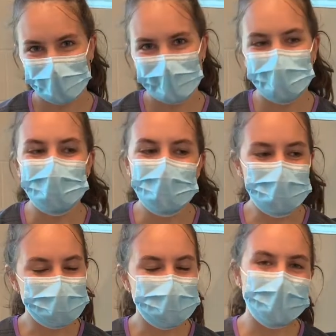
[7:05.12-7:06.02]
So here are a
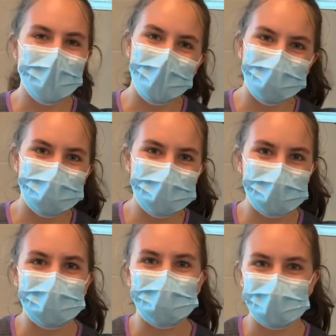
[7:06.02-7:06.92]
few of the items that
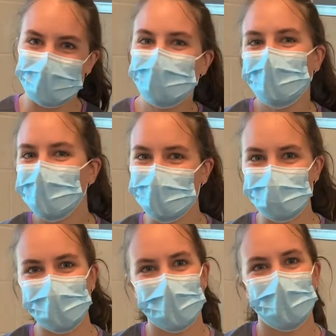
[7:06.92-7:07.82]
we frequently use
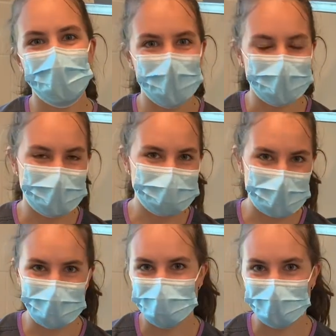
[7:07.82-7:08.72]
in our wildlife care
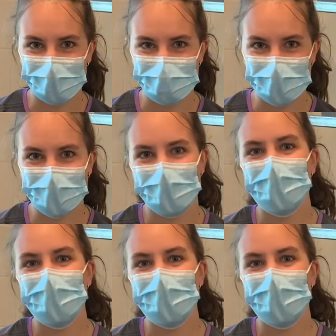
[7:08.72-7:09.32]
program here,